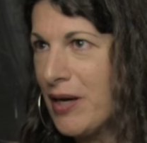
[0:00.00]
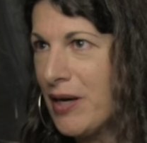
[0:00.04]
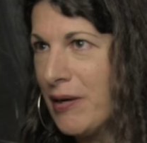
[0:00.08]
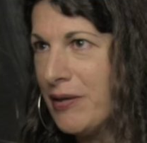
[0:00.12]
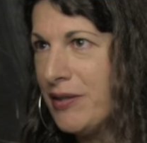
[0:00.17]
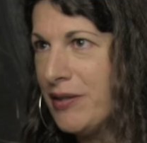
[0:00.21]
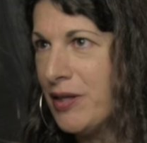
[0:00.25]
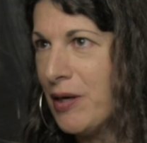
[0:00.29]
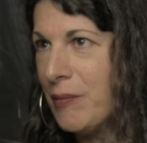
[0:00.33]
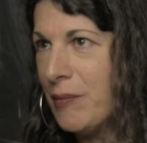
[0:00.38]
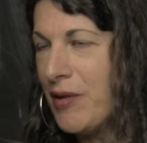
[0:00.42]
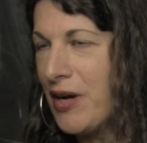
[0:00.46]

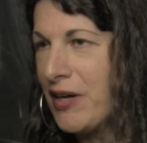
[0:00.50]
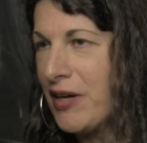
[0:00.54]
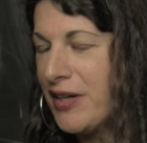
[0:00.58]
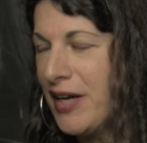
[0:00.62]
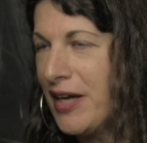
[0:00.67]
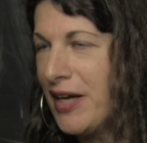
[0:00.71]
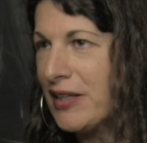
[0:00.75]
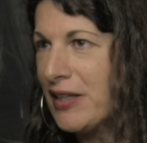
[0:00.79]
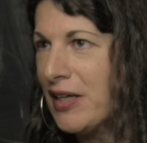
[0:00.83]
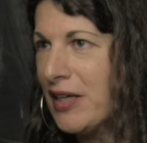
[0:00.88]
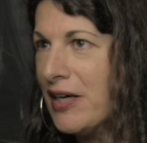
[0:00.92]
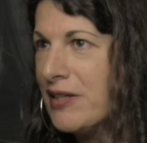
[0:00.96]
You know, I'm not going
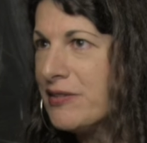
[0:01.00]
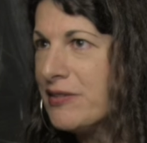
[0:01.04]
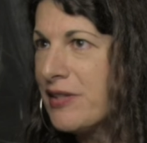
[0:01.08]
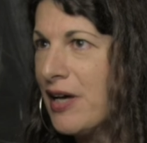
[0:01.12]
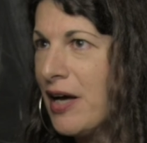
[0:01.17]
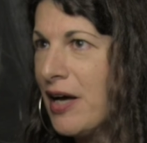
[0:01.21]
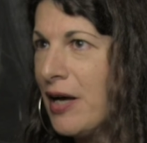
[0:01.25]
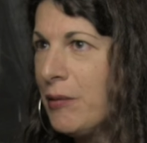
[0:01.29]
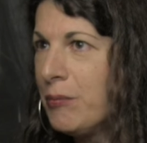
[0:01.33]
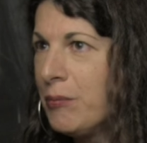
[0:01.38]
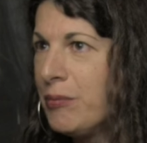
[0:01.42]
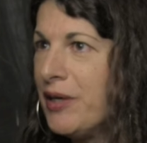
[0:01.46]
to analyze
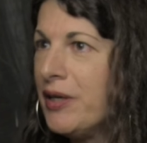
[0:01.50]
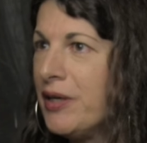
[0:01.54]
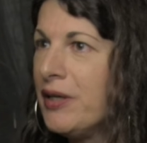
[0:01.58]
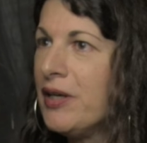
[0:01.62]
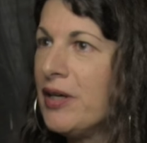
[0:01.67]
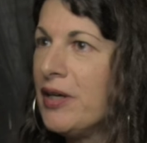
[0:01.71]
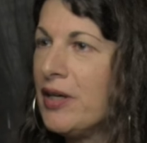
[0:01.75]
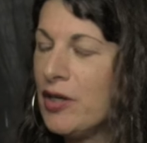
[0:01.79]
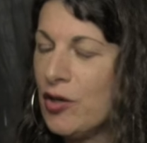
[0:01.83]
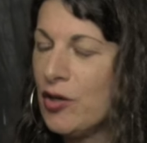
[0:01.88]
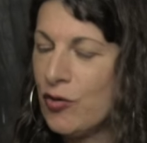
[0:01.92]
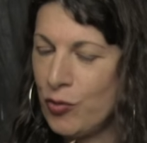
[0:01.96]
that, but
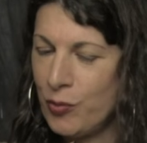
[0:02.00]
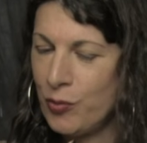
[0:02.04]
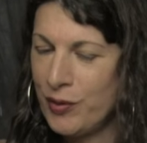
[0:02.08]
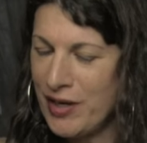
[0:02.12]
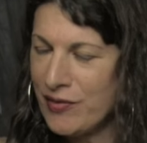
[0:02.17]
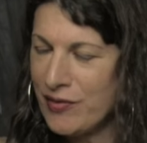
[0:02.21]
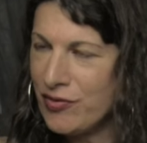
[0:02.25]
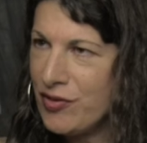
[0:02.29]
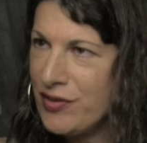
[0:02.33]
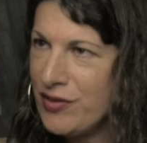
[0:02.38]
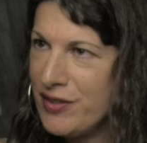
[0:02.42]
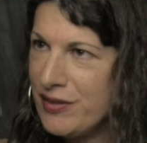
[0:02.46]
for
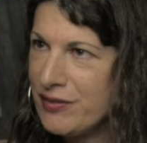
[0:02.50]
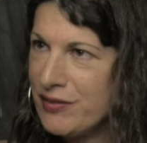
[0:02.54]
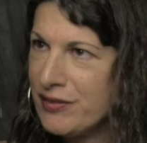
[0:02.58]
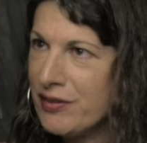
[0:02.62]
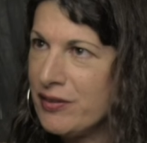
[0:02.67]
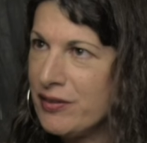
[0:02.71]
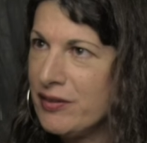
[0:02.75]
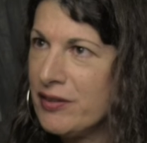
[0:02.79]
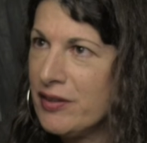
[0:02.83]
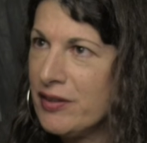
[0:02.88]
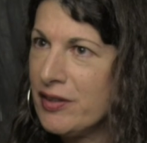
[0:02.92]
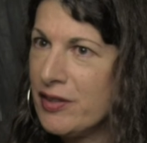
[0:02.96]
whatever
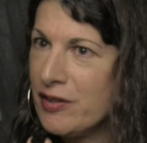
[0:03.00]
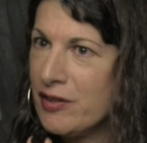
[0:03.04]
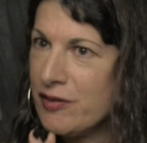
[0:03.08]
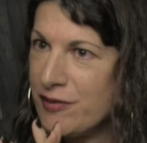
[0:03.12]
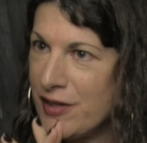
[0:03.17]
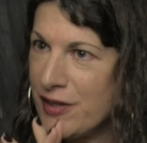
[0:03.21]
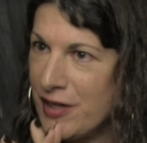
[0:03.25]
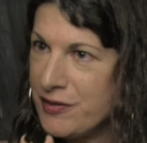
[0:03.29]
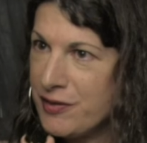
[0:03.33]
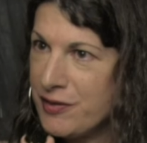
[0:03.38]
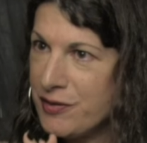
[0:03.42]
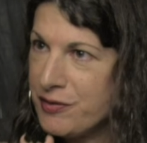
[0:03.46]
reason,
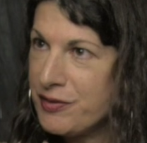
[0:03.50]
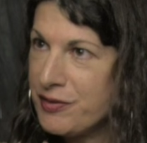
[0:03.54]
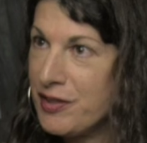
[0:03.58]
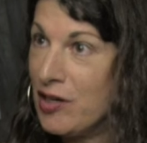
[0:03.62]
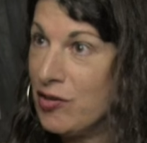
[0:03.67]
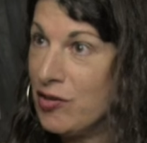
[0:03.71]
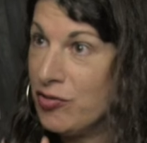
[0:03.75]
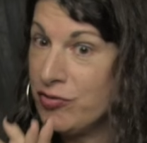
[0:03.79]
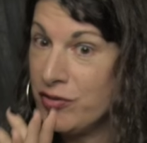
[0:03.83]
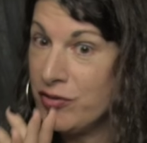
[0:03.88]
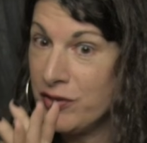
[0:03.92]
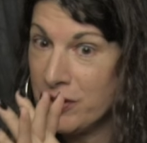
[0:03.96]
finds
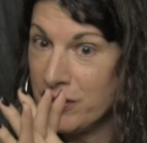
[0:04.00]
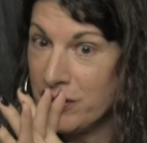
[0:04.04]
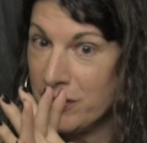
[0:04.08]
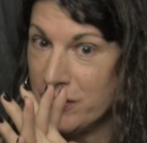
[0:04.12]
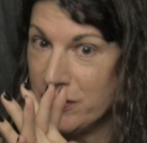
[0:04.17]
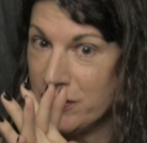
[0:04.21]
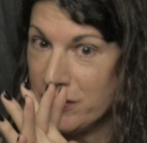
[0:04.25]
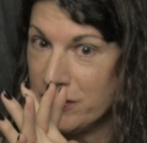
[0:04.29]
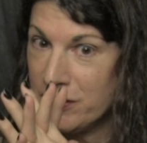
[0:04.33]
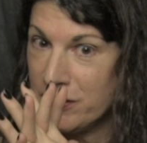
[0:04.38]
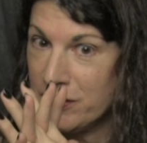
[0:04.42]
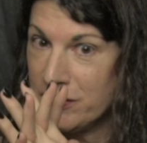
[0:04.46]
herself
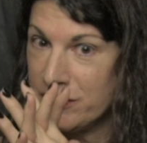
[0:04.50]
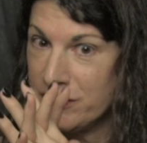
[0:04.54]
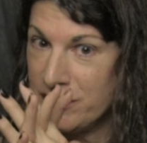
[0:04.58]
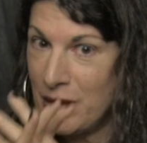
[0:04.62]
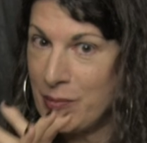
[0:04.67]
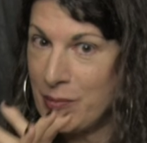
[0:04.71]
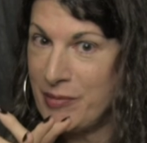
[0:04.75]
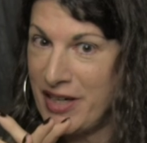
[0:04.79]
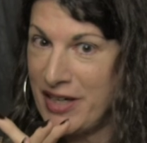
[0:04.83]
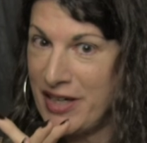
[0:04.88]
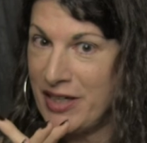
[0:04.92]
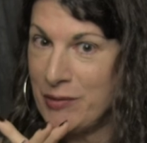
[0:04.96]

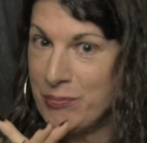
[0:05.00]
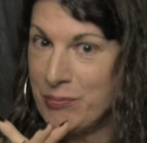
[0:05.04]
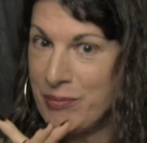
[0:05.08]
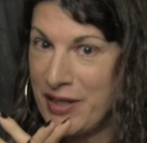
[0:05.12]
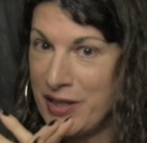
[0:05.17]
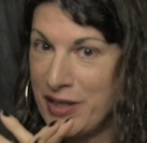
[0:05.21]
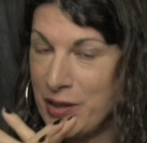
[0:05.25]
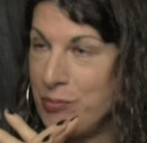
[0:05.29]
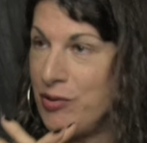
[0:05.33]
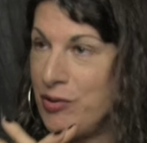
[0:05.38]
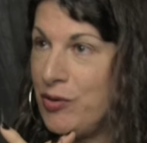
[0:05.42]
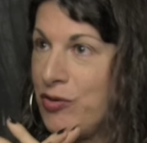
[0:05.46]
dominated by
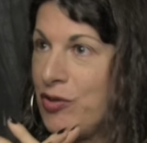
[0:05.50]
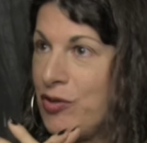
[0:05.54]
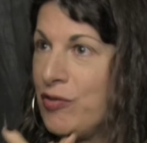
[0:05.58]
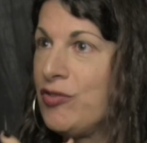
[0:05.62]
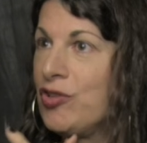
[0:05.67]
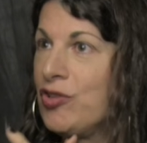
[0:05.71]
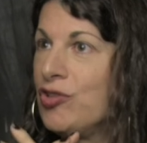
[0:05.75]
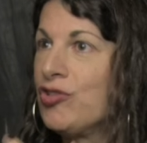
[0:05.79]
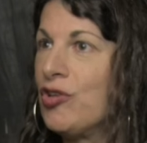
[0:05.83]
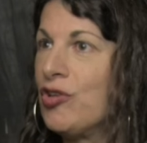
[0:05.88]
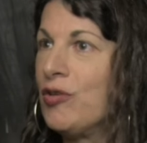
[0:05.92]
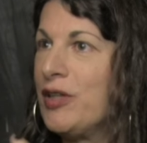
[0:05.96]
an abusive,
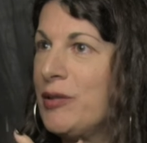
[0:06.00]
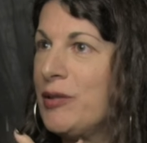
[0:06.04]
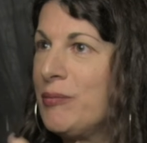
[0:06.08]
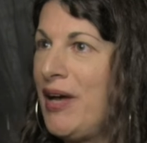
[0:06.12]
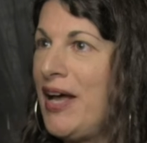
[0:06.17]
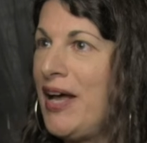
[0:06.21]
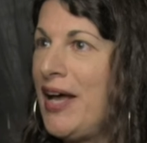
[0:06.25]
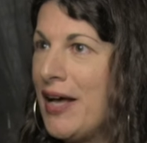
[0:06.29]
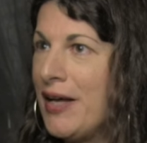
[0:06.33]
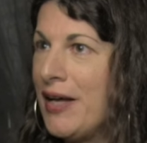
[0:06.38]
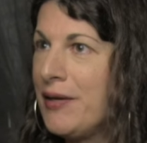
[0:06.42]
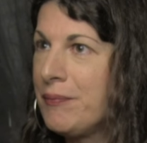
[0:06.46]
controlling
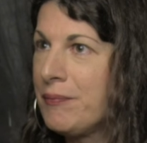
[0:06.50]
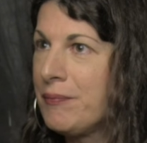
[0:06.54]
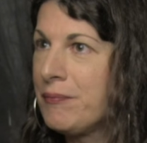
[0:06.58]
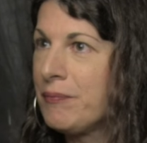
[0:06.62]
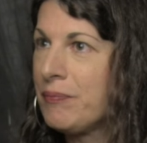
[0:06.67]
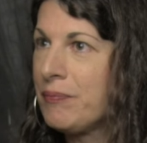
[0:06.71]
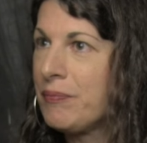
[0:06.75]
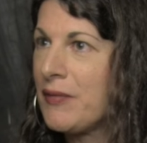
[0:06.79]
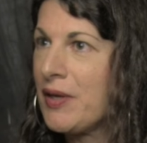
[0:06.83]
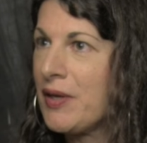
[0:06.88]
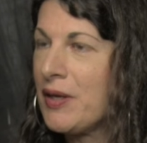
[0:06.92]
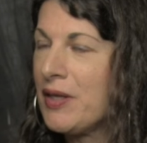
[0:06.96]
man.
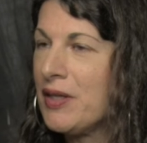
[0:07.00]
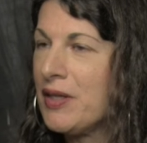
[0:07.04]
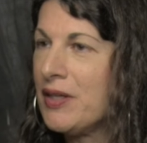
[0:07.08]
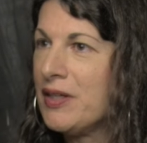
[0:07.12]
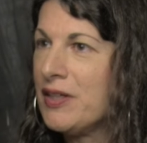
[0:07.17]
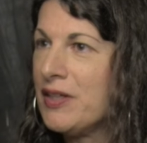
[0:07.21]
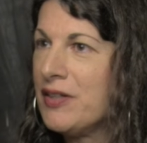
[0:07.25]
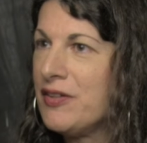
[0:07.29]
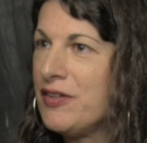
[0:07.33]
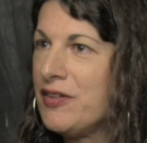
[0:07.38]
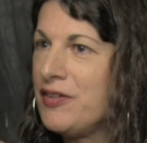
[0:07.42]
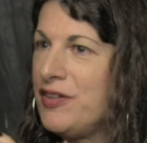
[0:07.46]

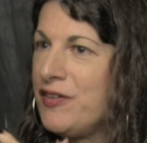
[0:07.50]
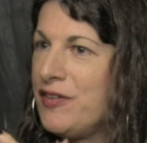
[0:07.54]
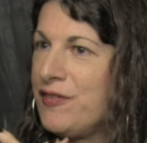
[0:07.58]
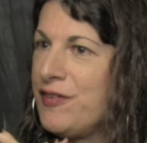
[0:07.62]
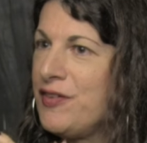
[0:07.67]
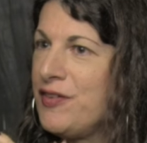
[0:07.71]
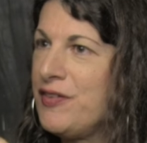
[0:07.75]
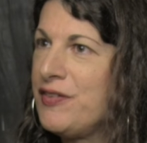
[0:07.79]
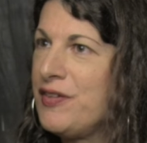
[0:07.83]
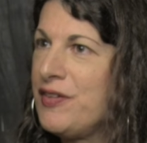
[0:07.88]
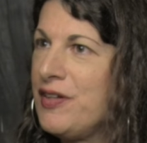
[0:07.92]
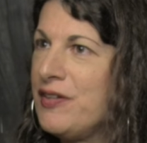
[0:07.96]
The
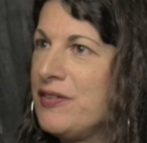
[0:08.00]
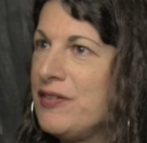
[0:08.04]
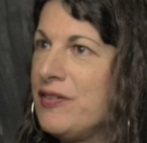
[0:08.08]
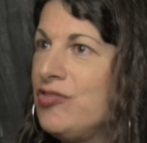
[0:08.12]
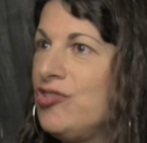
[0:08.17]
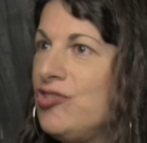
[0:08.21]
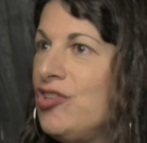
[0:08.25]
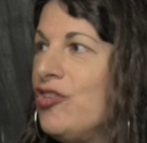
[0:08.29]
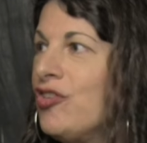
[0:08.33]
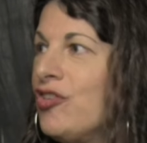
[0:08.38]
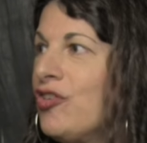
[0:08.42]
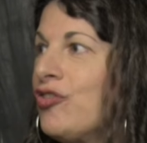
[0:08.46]
difference is if
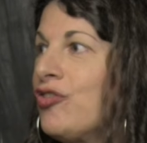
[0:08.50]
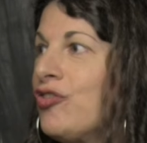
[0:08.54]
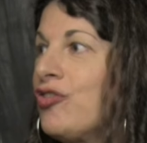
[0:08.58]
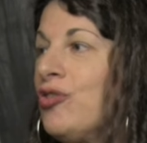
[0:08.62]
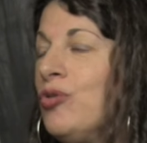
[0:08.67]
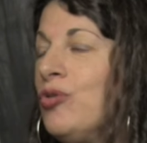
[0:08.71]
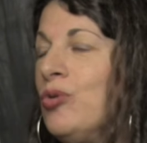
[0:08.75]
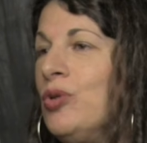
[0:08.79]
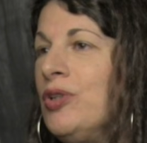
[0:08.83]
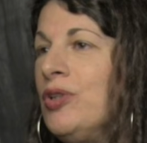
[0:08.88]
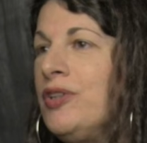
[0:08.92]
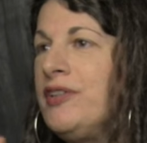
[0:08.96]
she's a
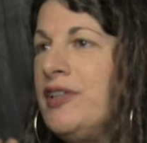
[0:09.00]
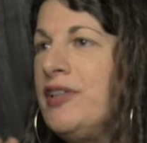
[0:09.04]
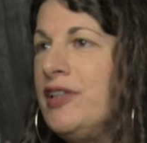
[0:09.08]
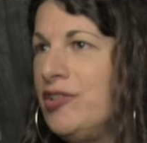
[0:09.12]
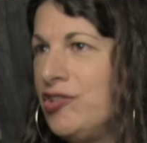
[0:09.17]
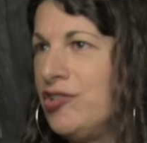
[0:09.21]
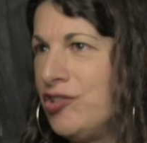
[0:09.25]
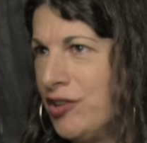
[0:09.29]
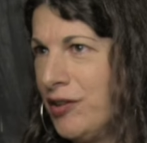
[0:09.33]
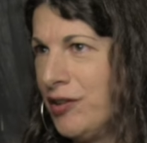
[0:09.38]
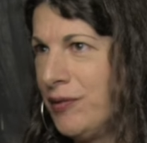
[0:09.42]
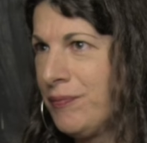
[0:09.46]
school
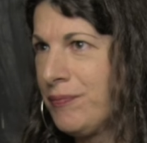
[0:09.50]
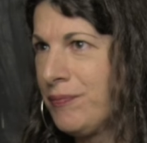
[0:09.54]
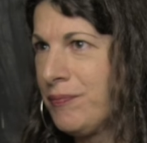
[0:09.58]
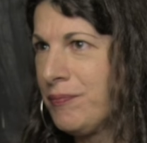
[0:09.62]
teacher